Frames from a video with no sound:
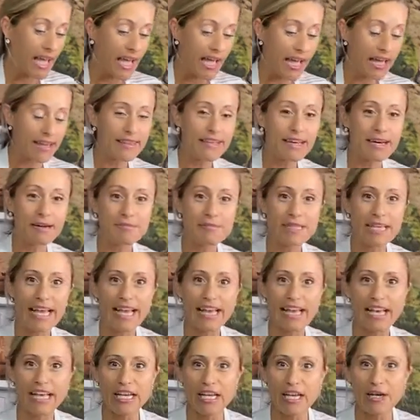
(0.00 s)
and I'm
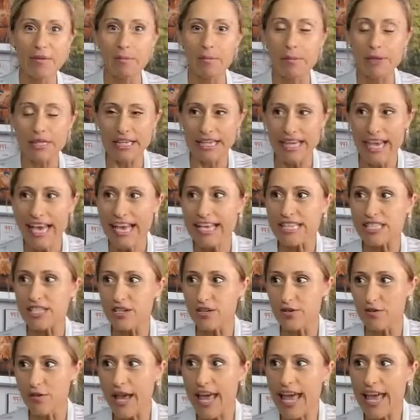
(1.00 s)
like, but yes,
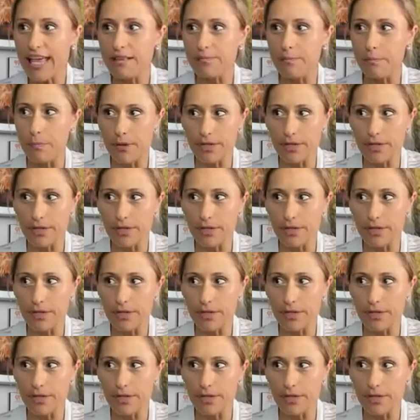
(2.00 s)
great,